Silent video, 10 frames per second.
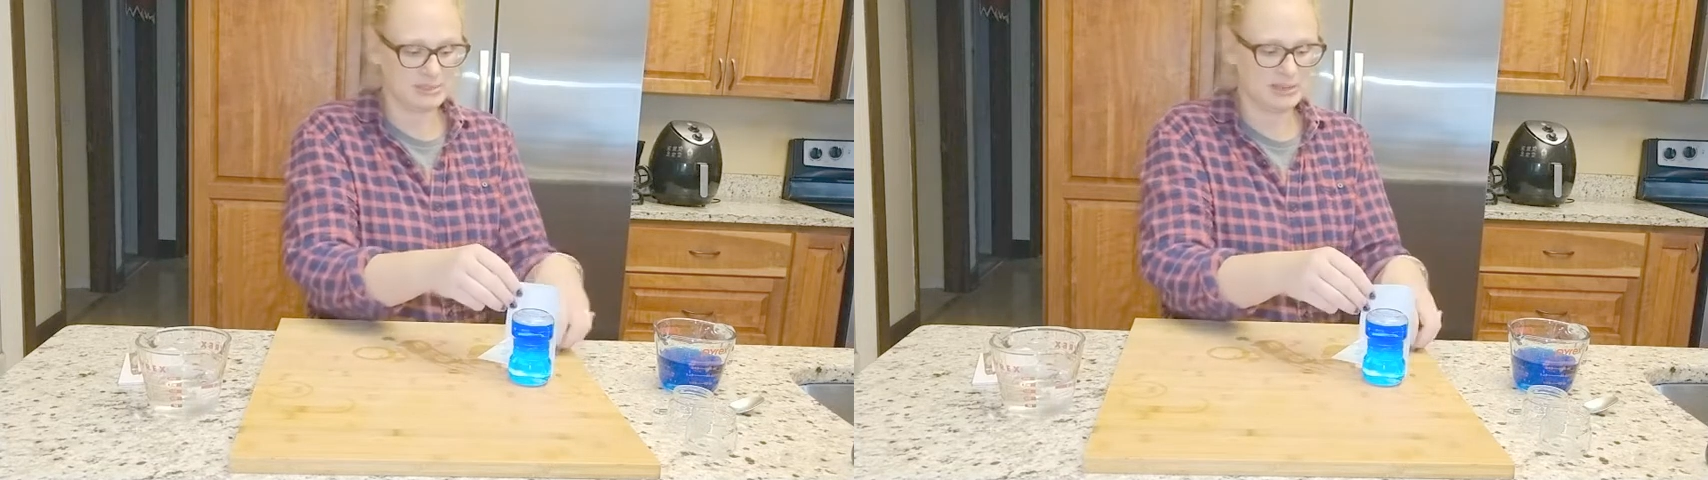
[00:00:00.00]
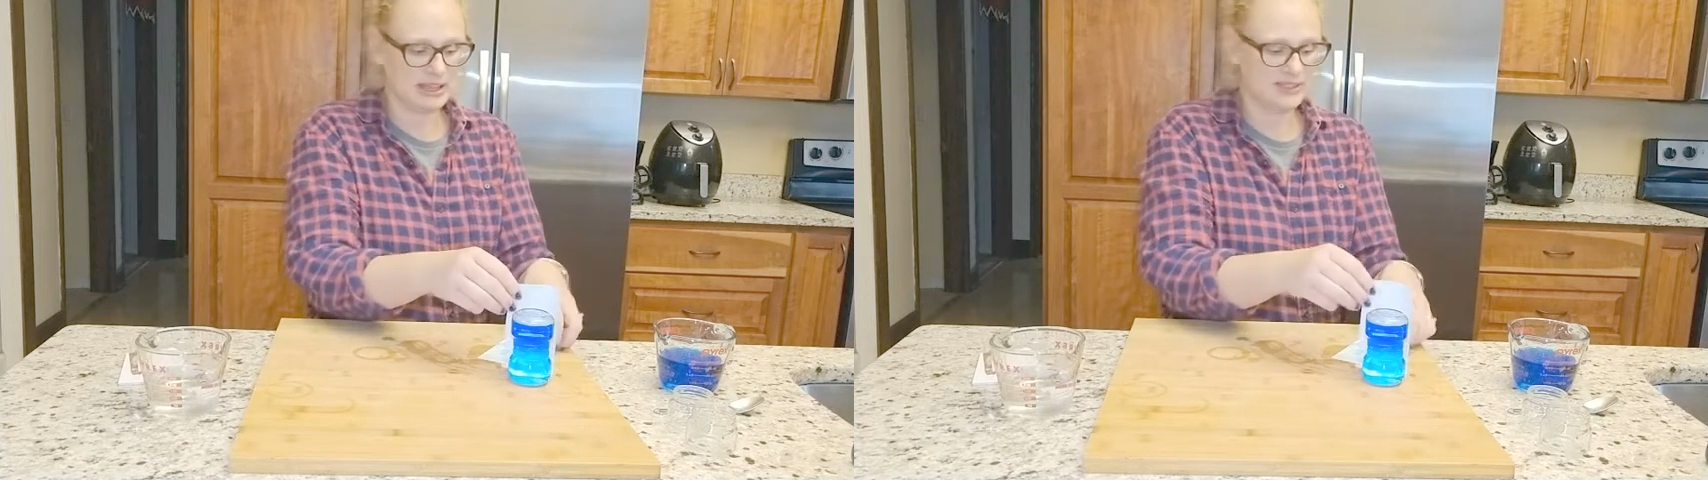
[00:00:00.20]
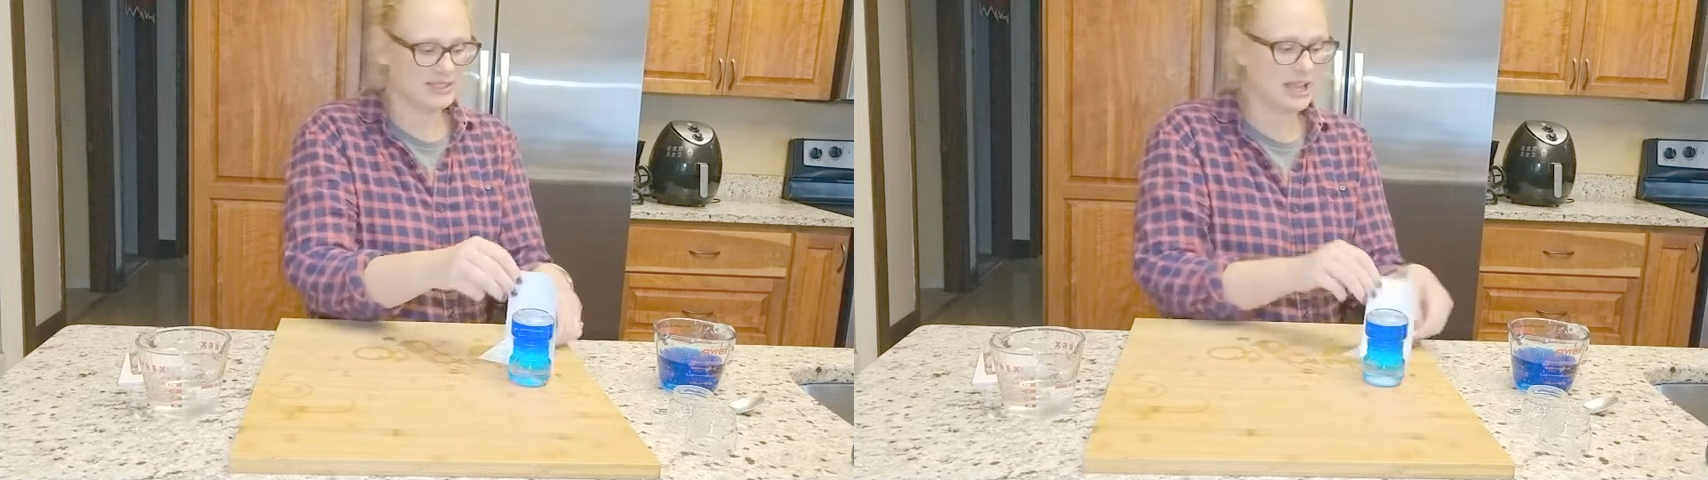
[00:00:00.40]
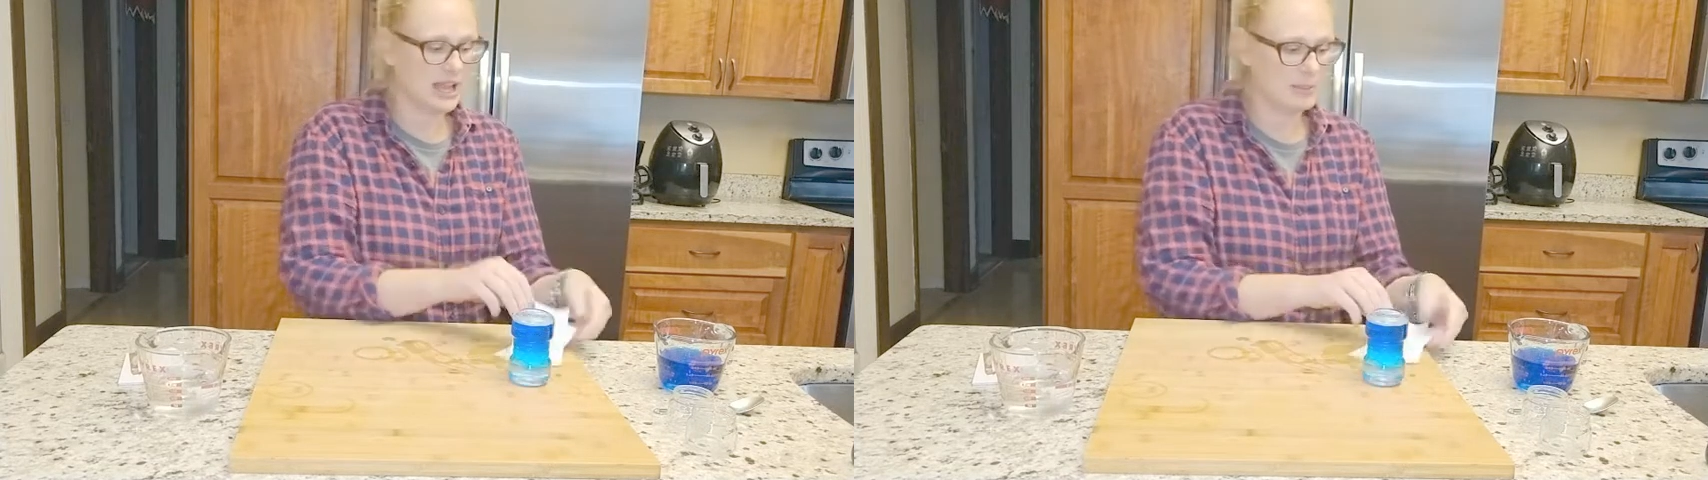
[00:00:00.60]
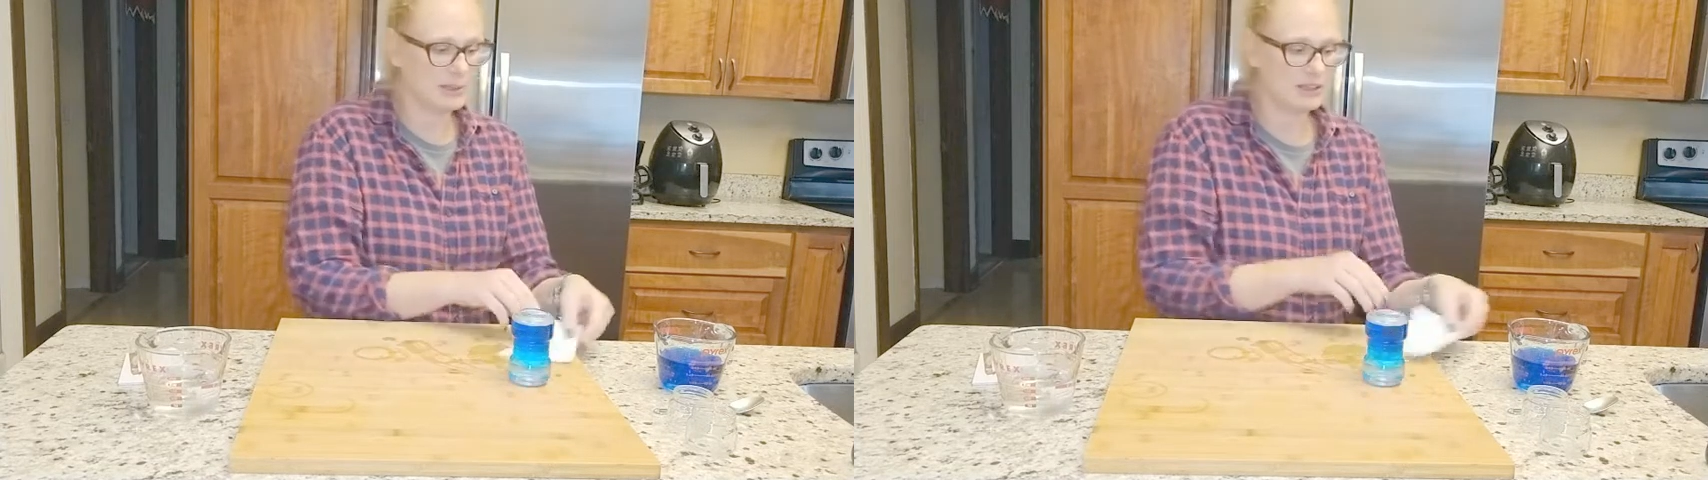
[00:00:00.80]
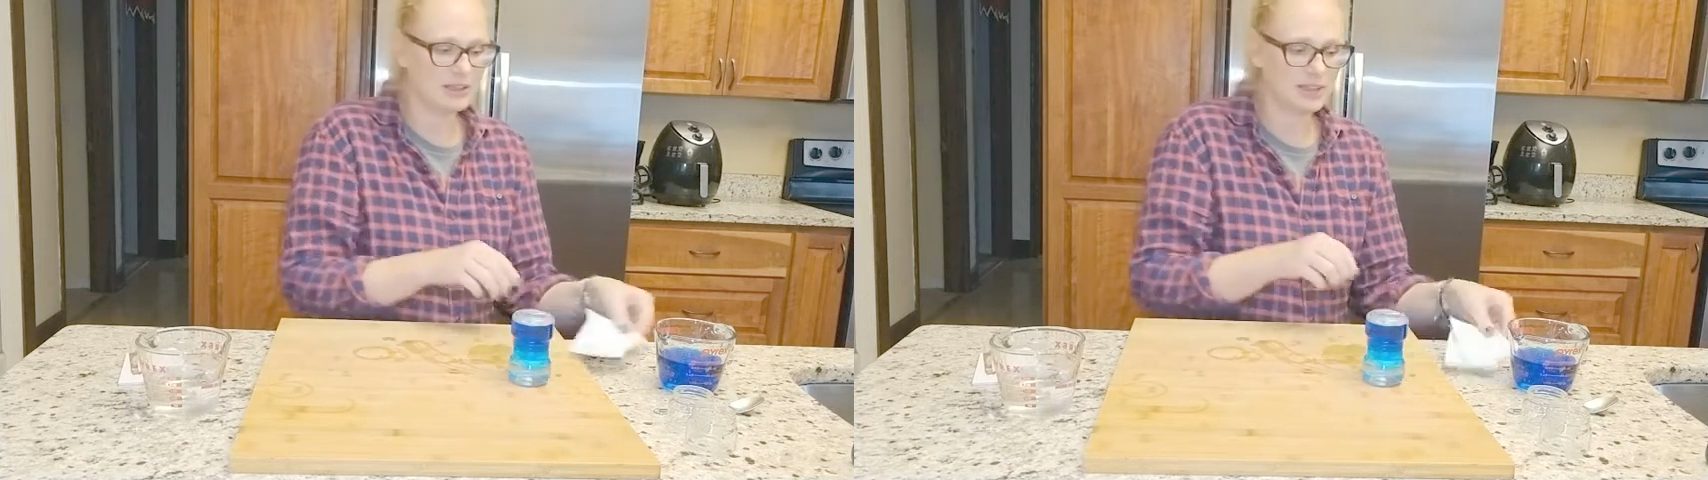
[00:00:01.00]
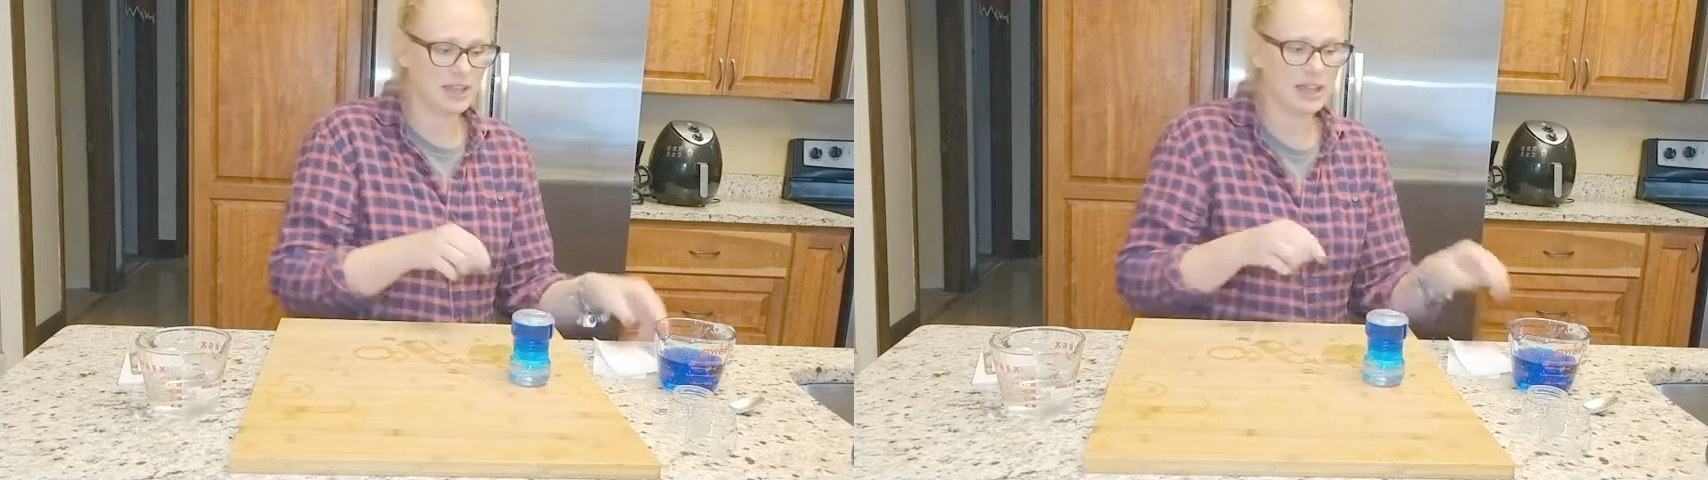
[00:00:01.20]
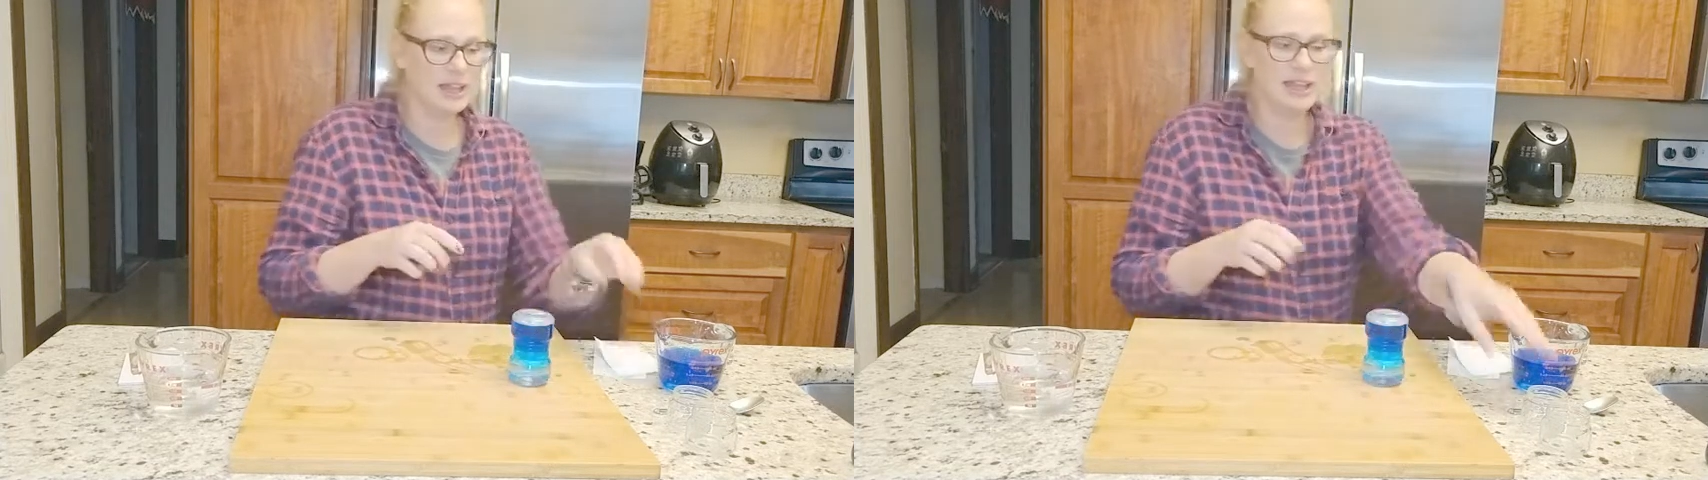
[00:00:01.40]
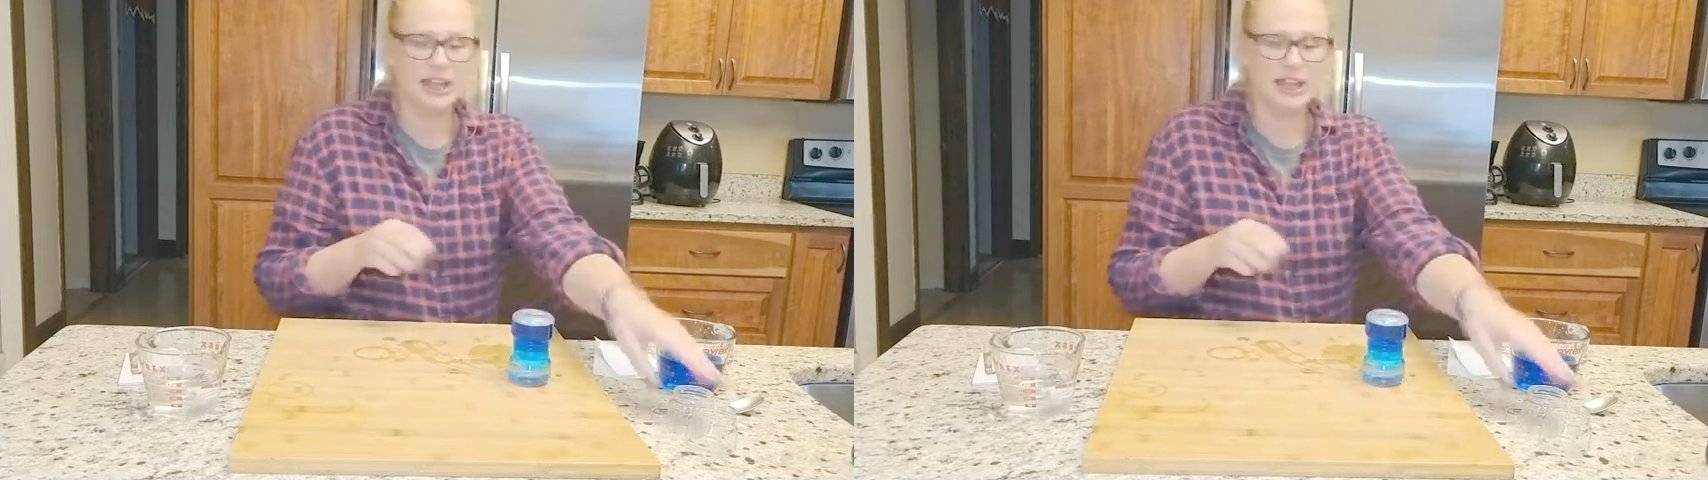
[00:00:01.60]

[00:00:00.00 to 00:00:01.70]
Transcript: to be at the top, okay?